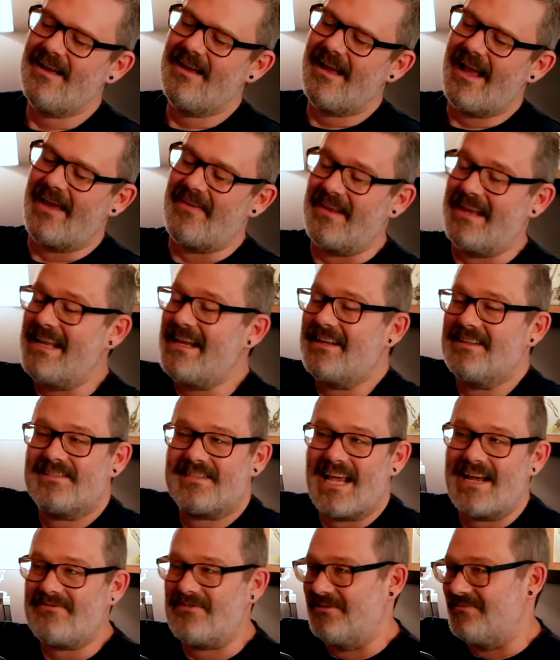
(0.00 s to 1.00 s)
and that he can
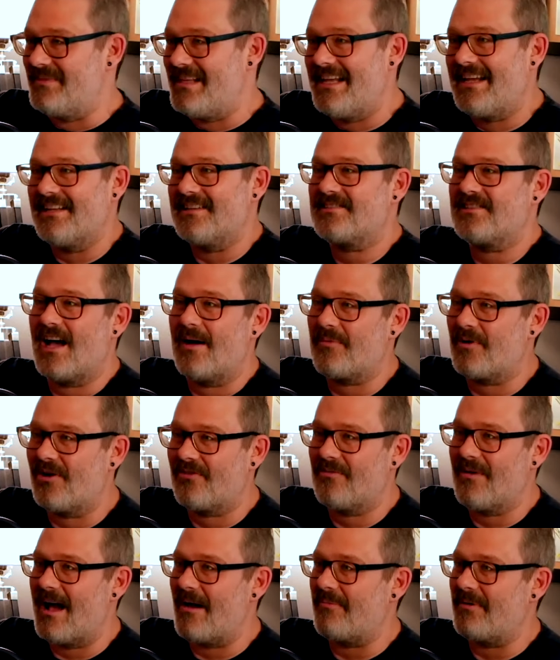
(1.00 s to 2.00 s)
save them. He can stop it all
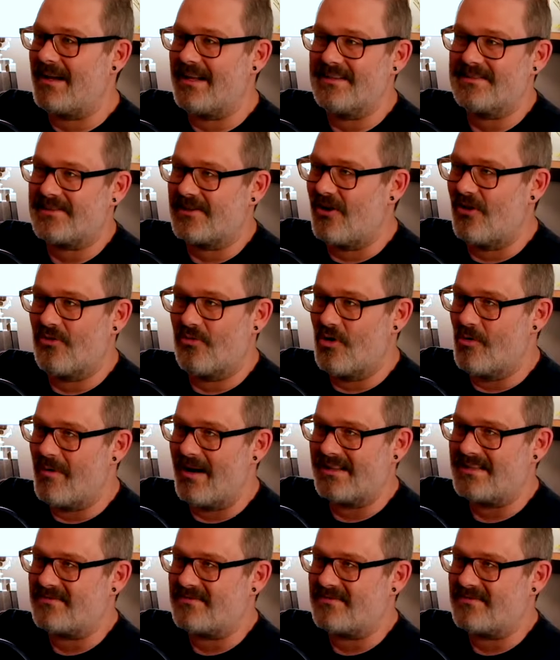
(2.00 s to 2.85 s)
from happening and set all the robots